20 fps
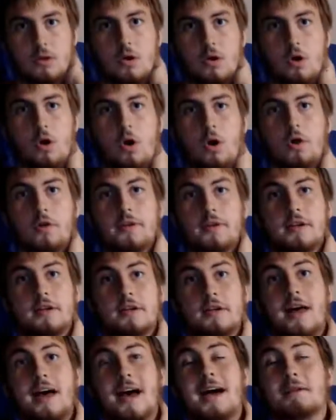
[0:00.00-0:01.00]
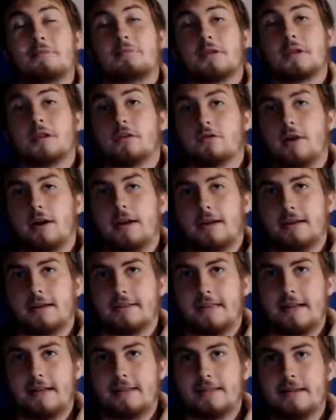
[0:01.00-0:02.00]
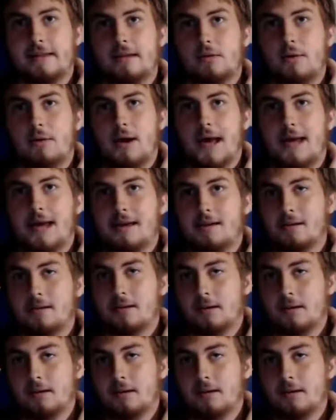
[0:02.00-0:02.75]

all these laps to try and get that lead away.